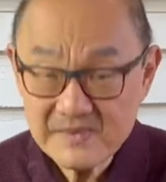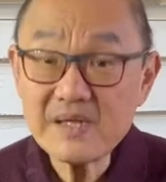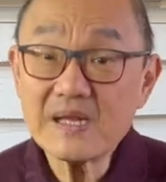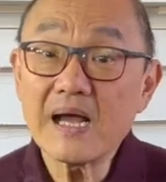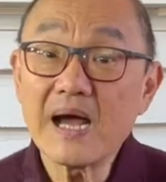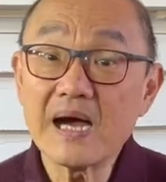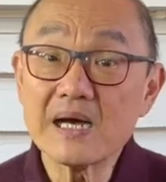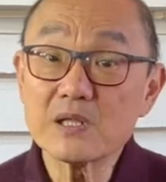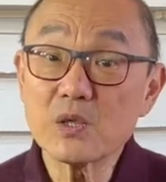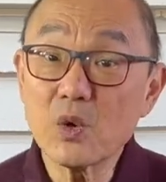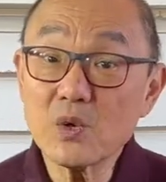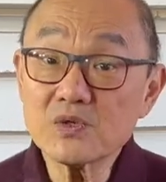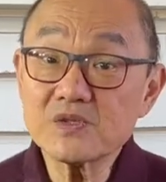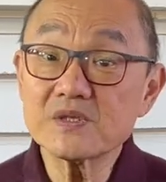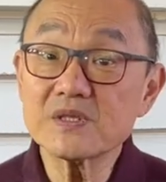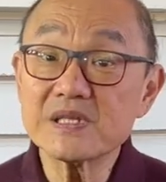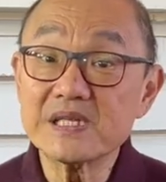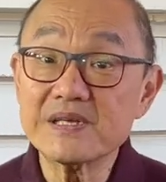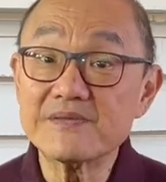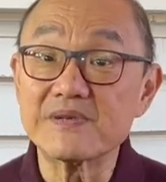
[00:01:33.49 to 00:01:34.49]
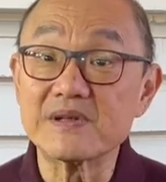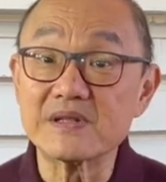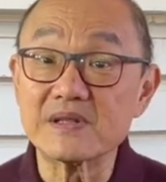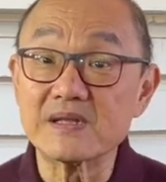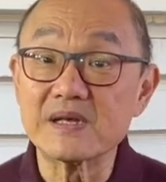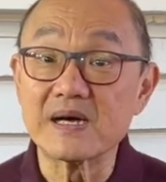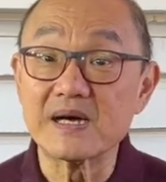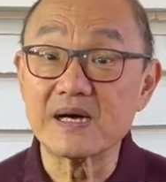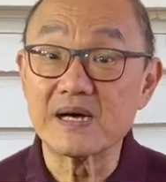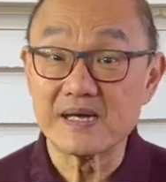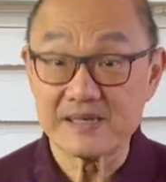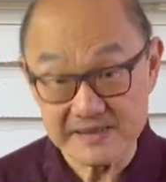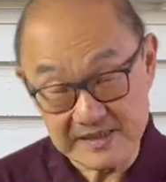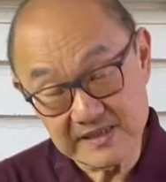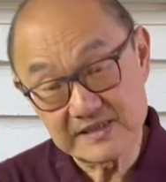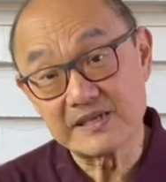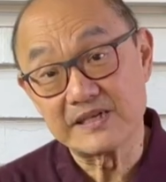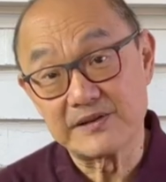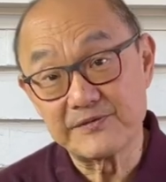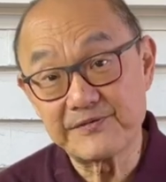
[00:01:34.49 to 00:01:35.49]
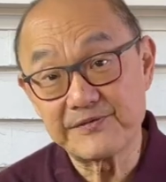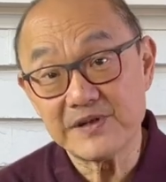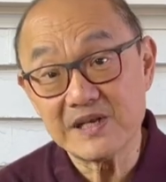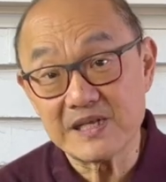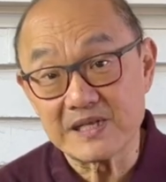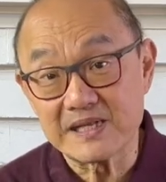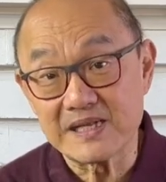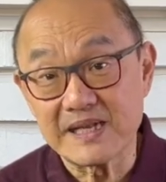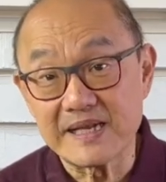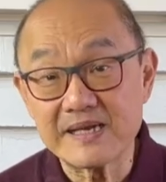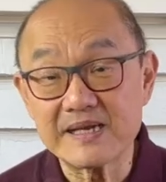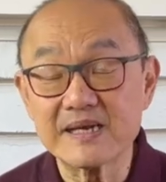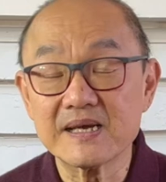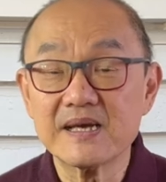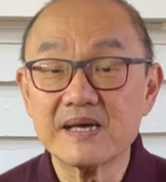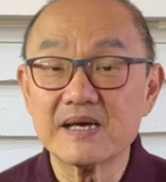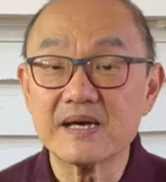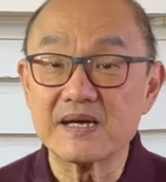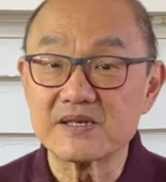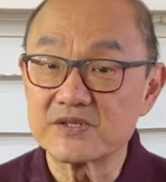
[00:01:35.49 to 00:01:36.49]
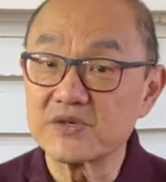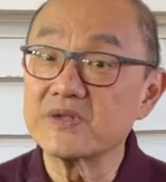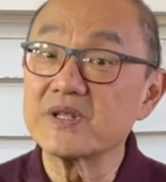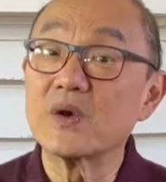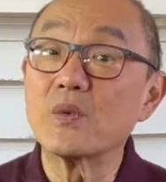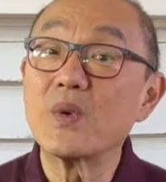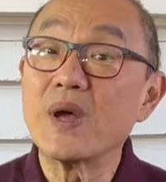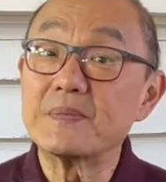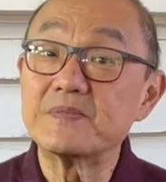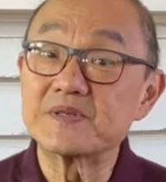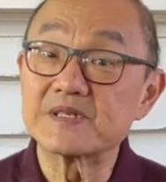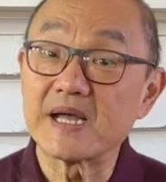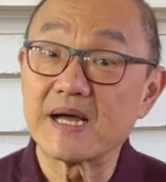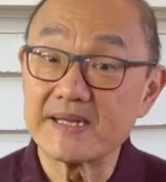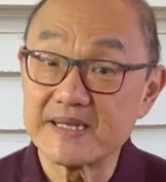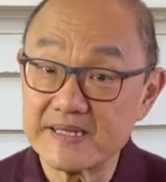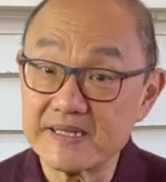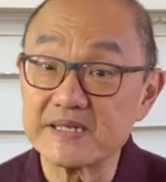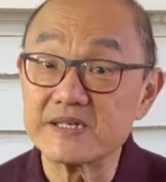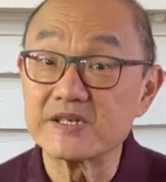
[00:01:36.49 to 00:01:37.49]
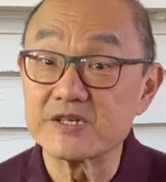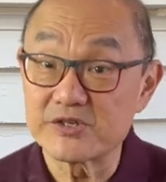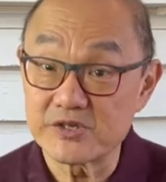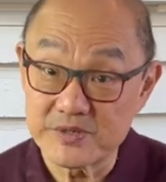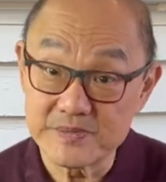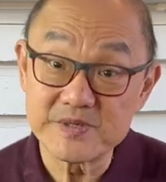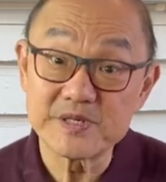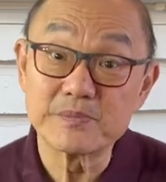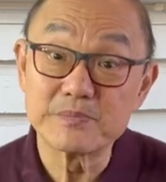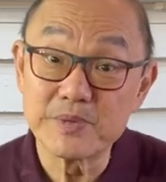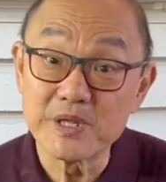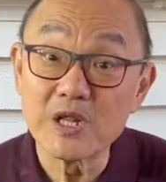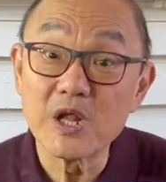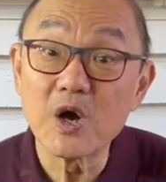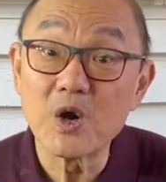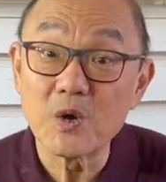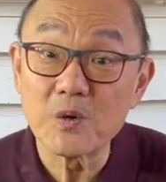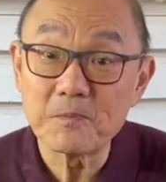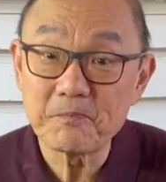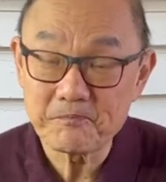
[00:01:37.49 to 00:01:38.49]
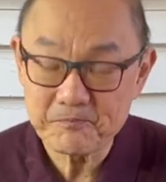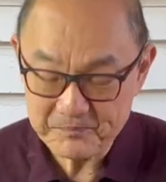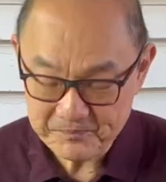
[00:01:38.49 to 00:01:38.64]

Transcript: I'll also leave a, uh, it's an affiliate link uh, to their website in the description below.